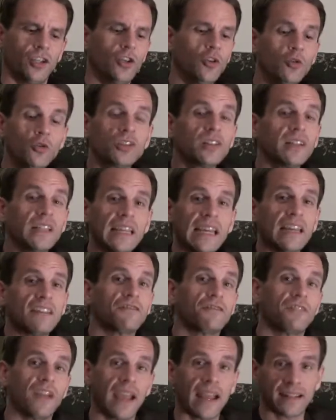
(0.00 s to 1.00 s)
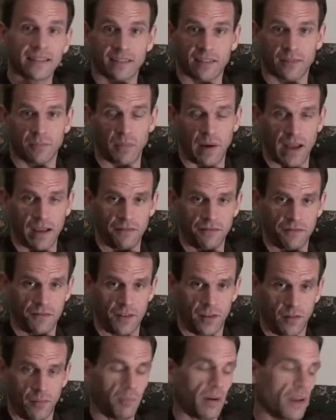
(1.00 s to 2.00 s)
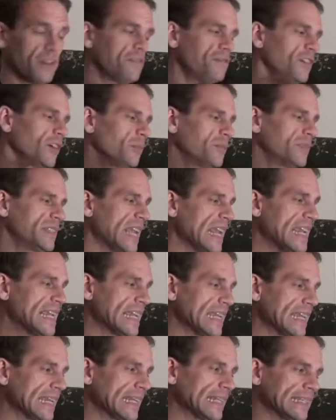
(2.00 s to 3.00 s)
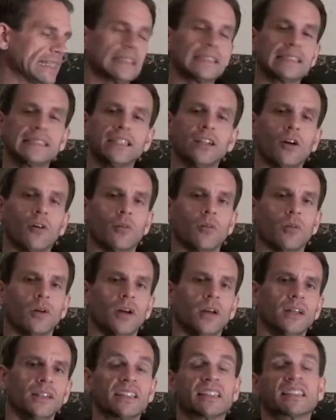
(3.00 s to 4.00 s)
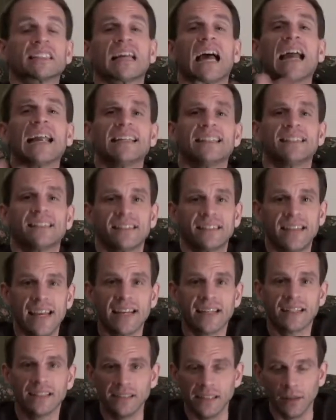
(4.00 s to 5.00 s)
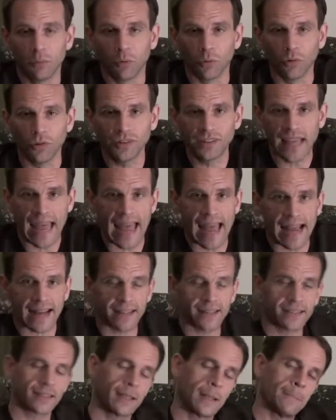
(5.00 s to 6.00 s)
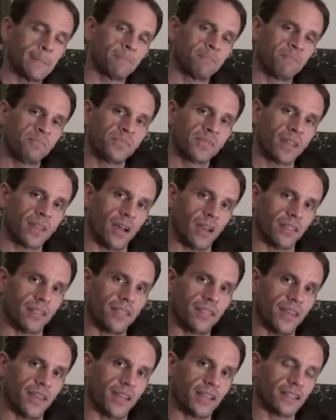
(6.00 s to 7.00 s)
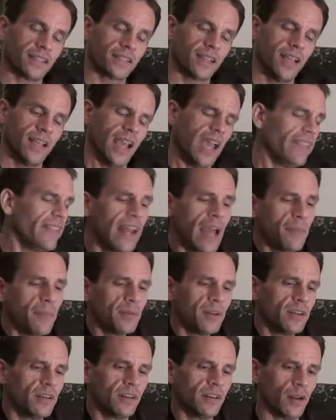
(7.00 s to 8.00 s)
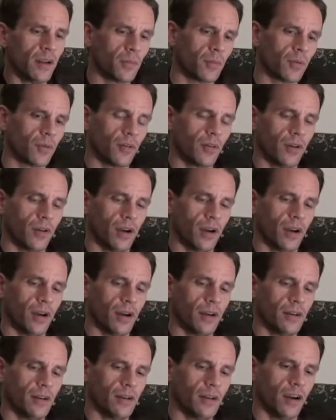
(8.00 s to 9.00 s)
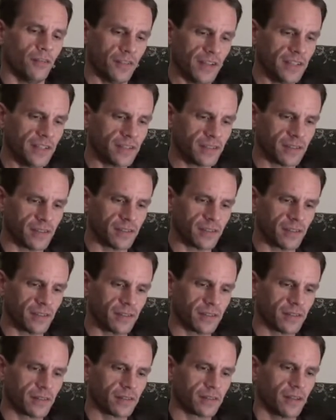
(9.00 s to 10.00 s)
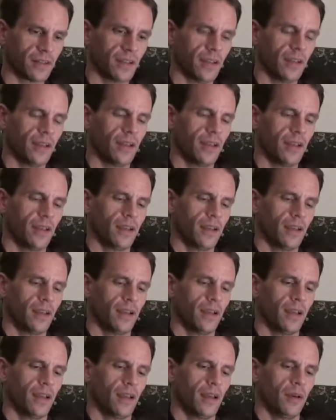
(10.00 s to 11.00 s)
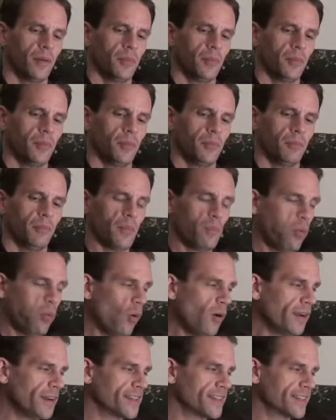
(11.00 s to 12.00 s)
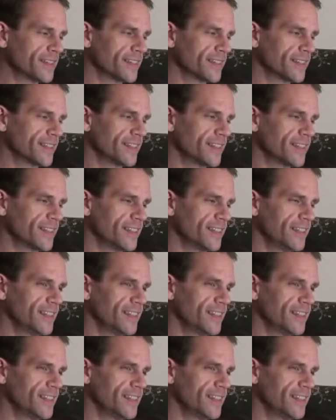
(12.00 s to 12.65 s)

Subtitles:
hugely advanced by film taking, deciding to take liberal tacks on things. And that happened in a number of instances. My point is